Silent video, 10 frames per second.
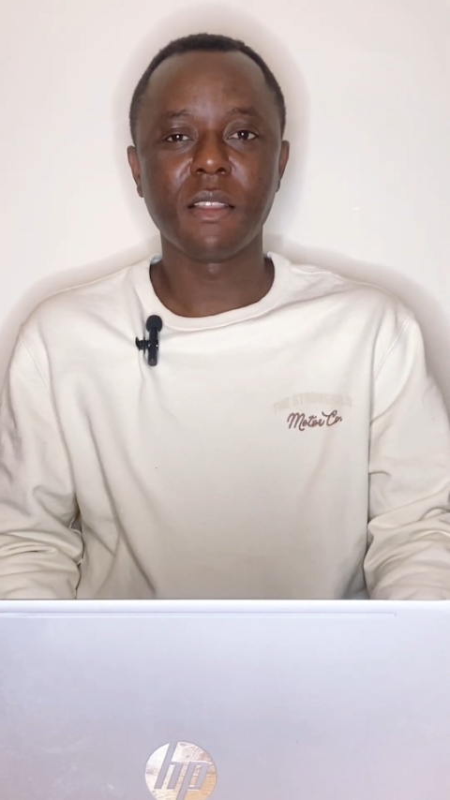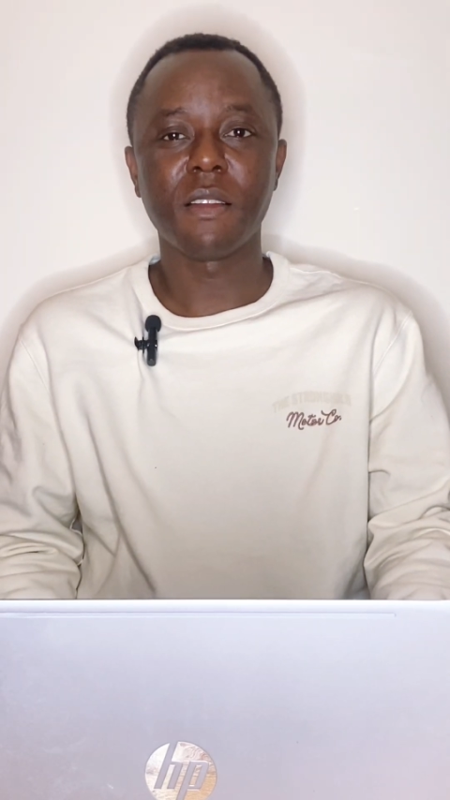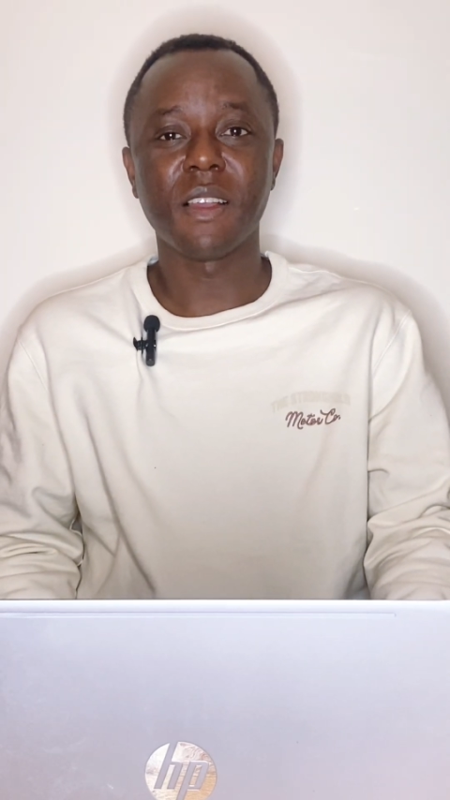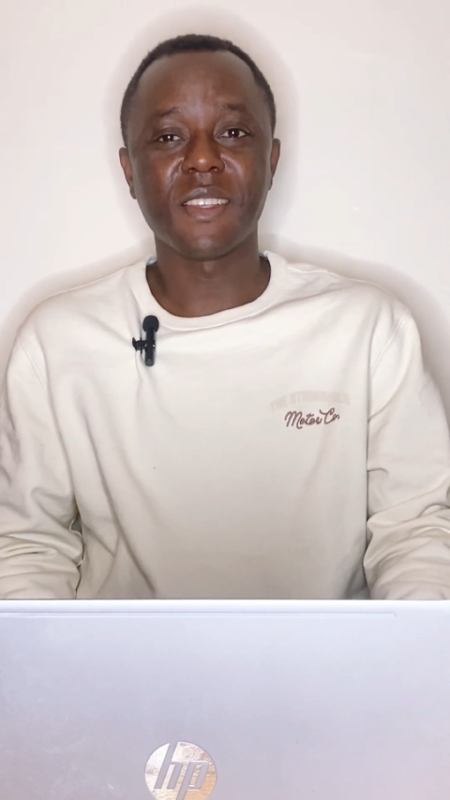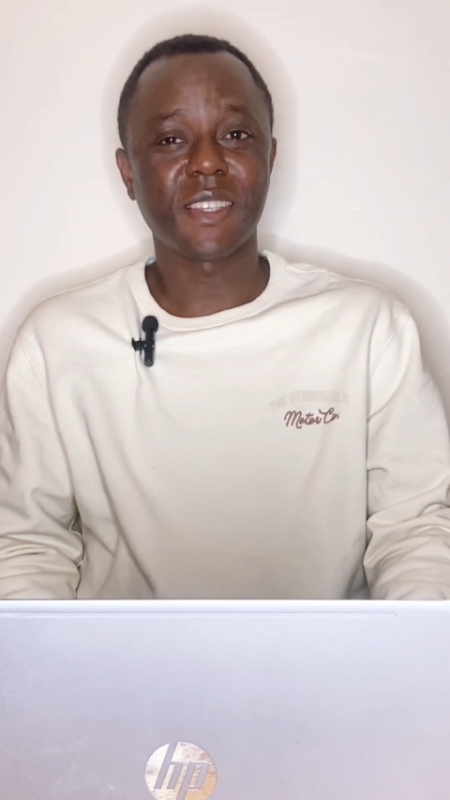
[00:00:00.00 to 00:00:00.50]

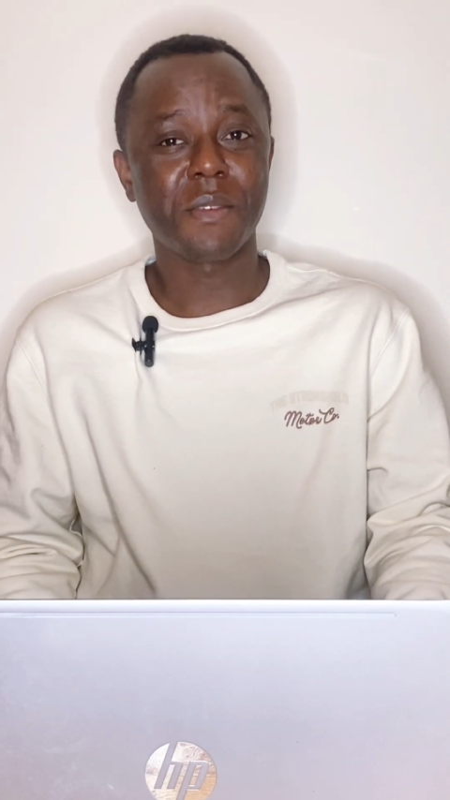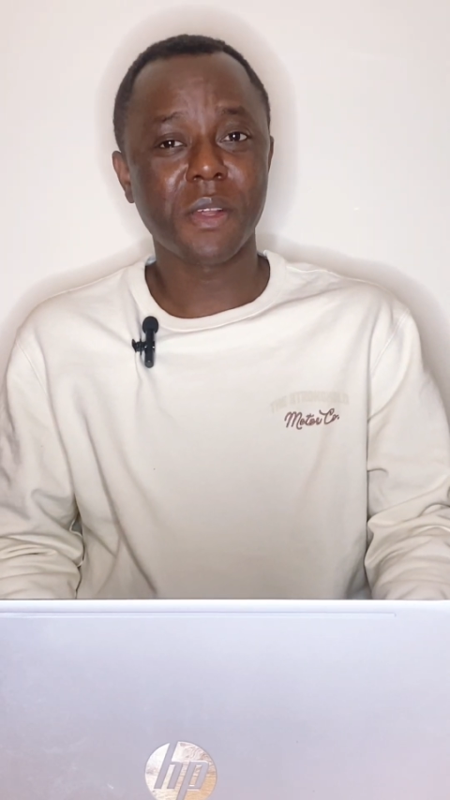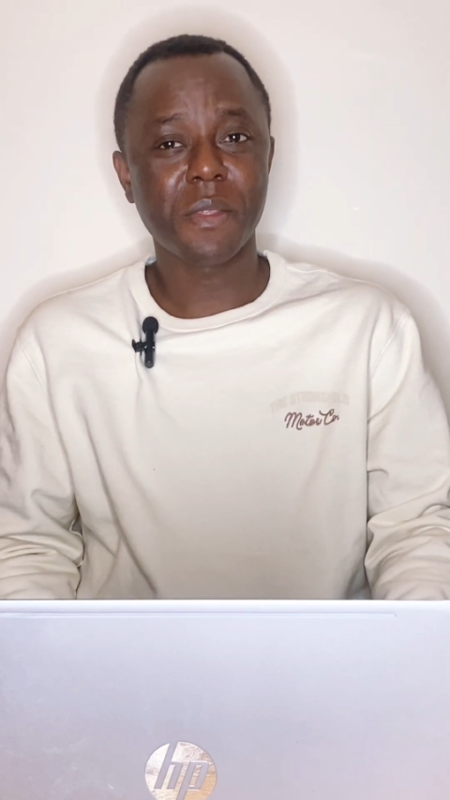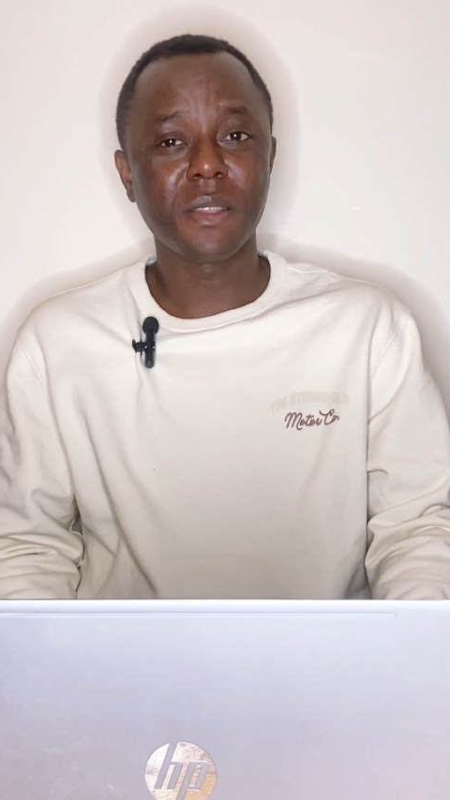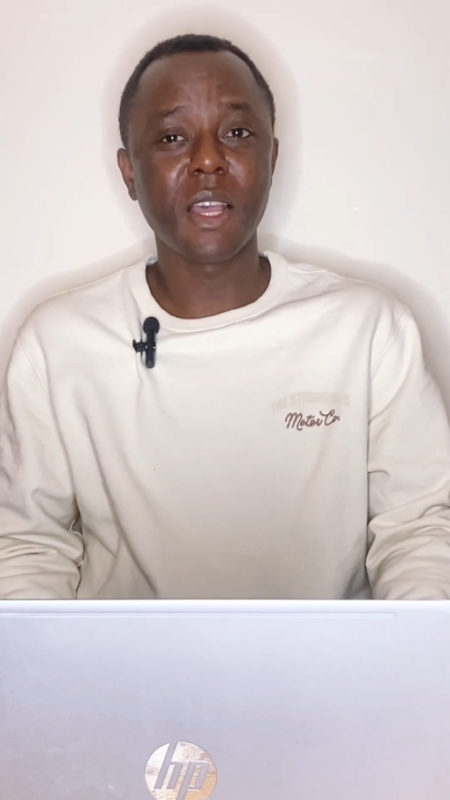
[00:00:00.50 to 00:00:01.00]
There are
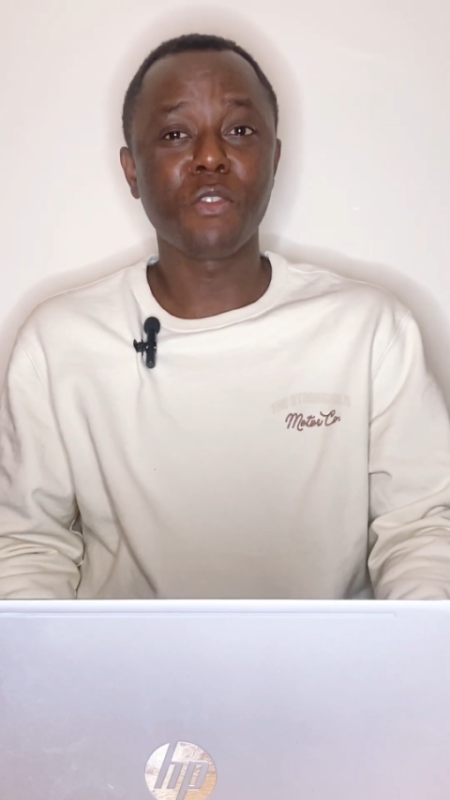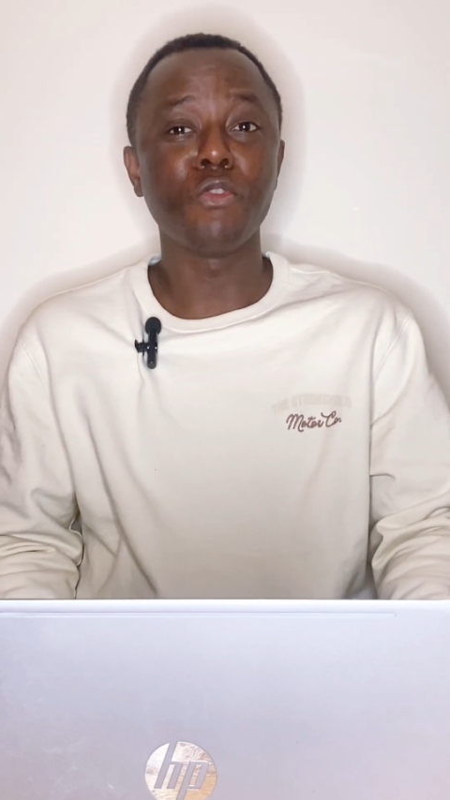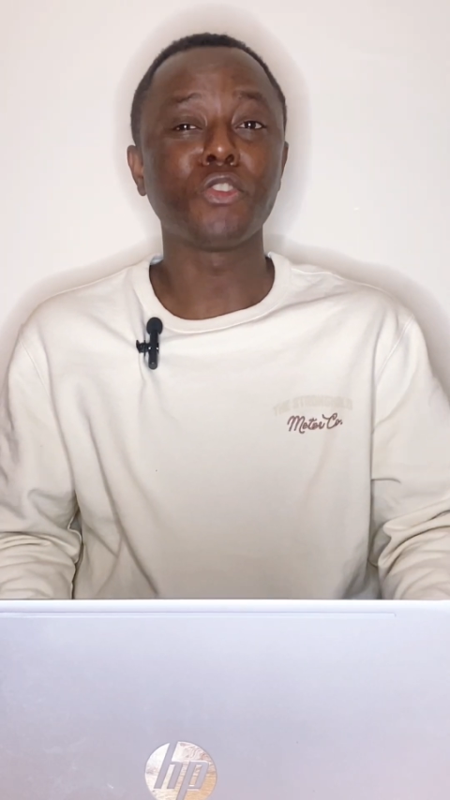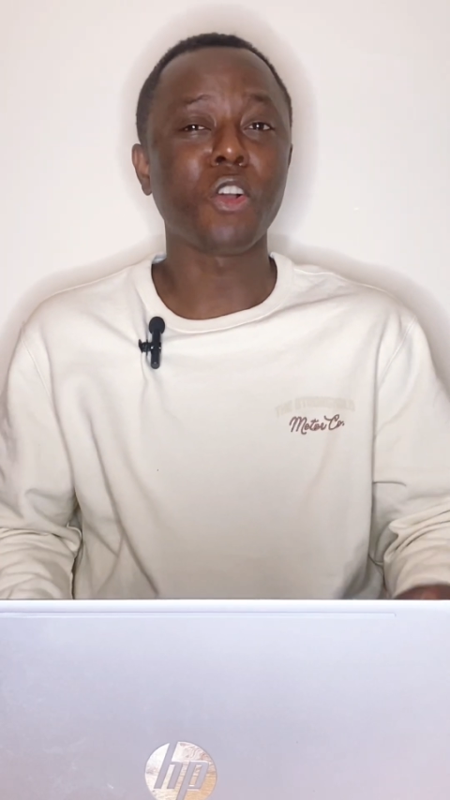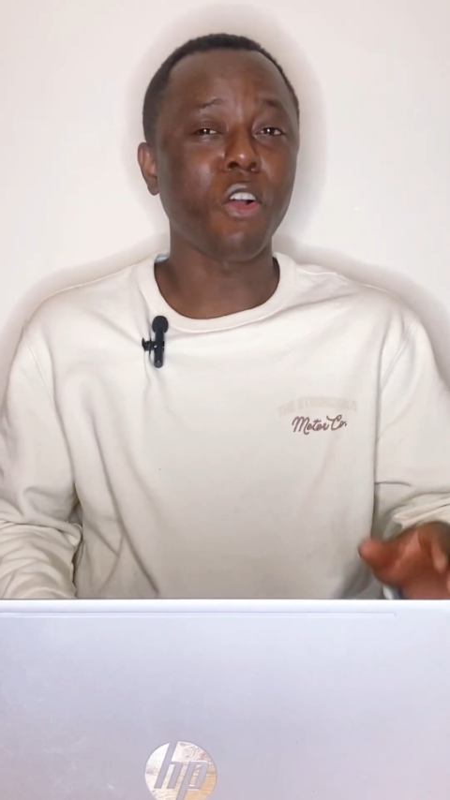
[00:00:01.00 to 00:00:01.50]
several things that
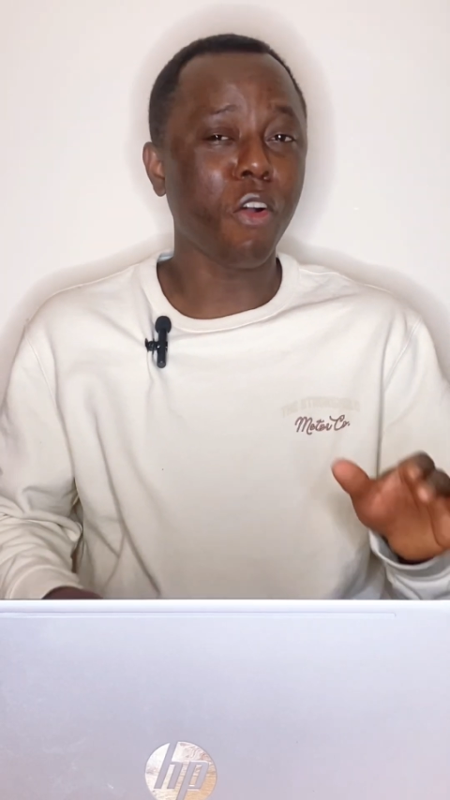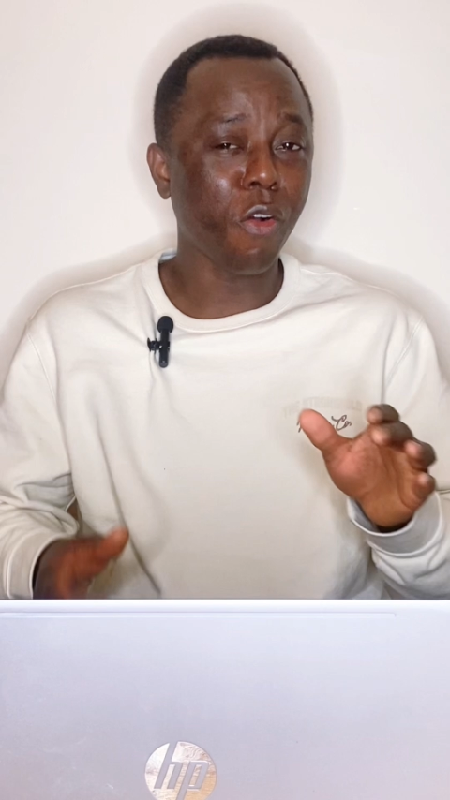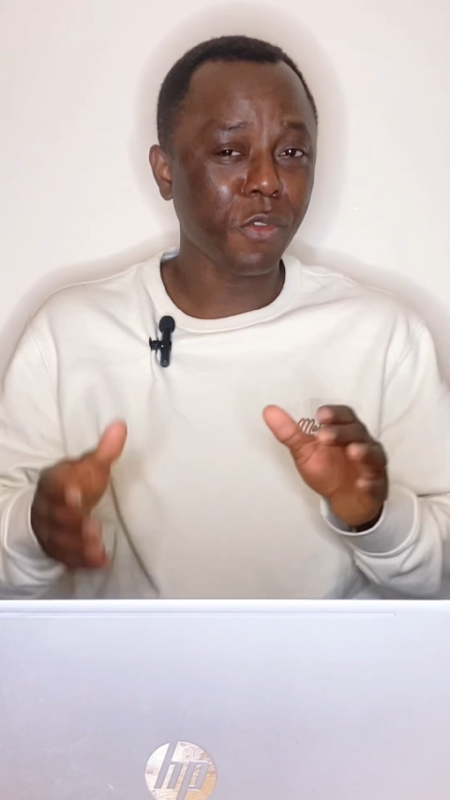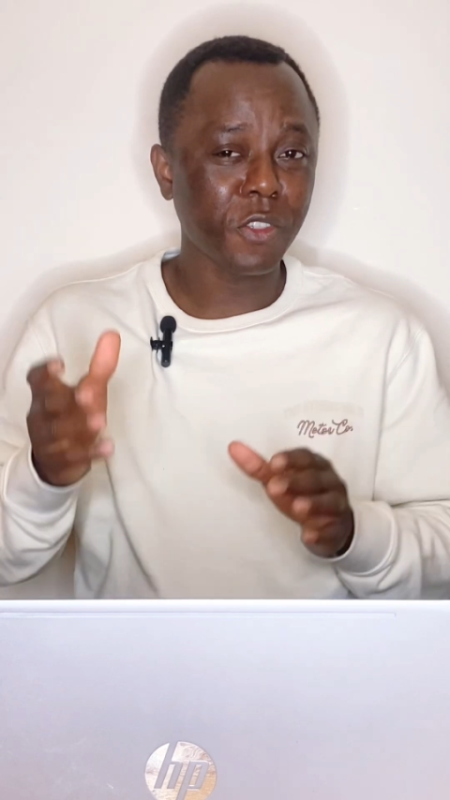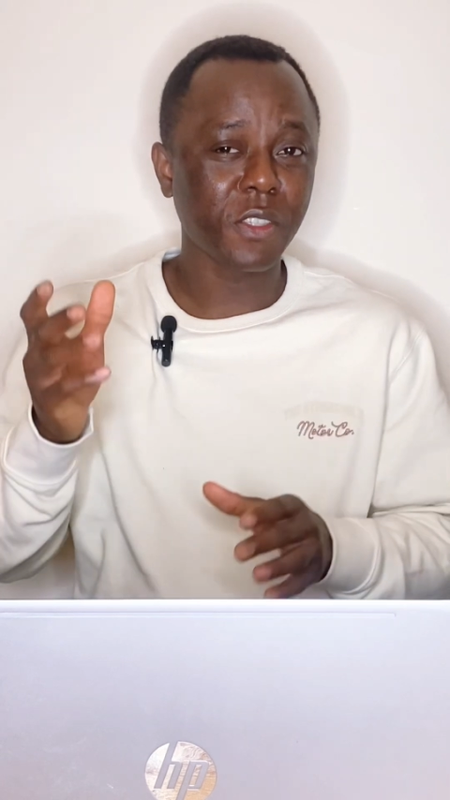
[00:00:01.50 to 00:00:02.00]
could
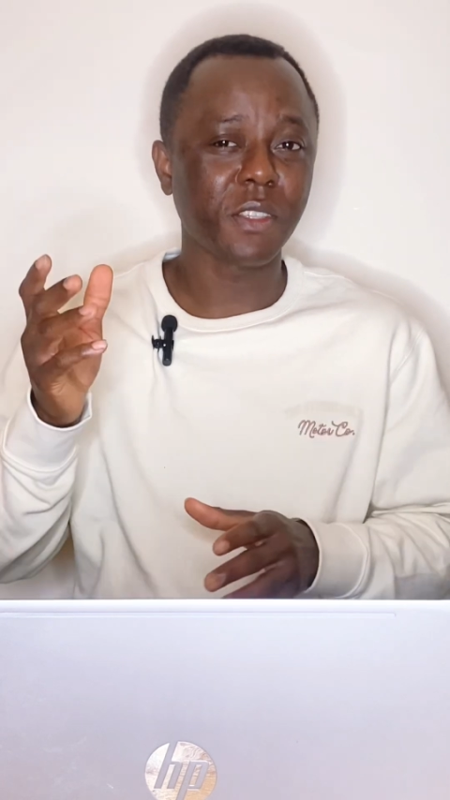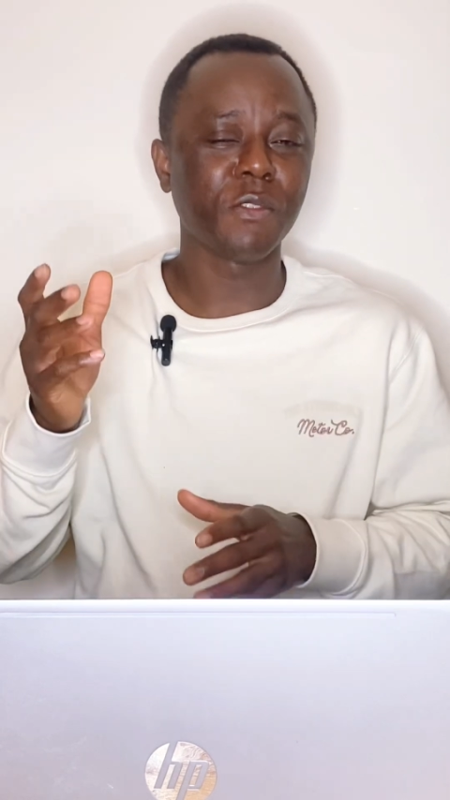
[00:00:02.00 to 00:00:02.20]
cause